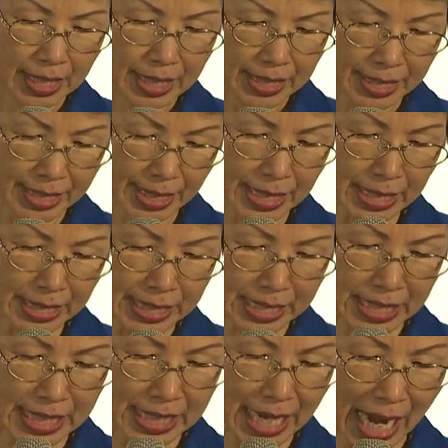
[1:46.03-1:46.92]
Since
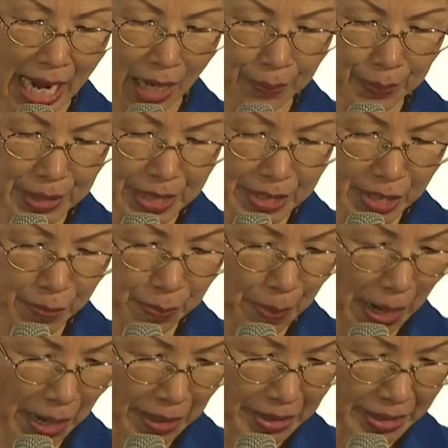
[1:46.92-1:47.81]
the Communist
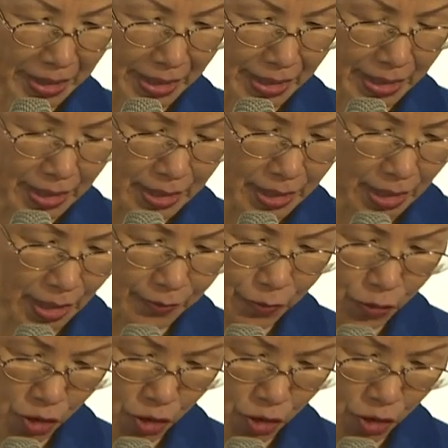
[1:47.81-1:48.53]
Party of